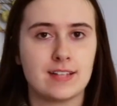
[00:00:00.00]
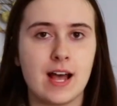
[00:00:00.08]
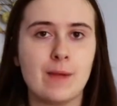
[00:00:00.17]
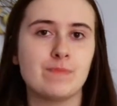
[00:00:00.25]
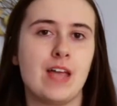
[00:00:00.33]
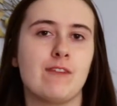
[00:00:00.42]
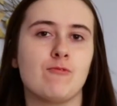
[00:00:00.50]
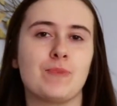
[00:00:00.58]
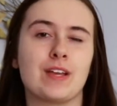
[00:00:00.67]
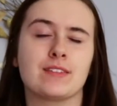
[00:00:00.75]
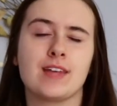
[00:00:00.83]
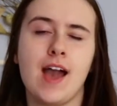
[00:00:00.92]
up, have it be
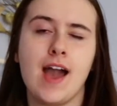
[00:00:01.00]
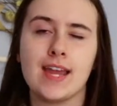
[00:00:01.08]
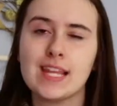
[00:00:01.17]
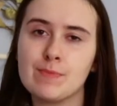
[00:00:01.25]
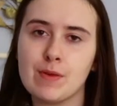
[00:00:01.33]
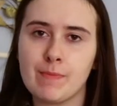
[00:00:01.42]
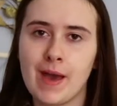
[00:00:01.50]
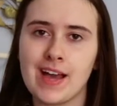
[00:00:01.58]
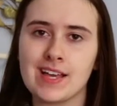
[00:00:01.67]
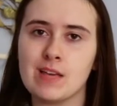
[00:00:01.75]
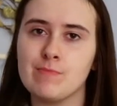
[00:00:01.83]
a tiny bit baggy,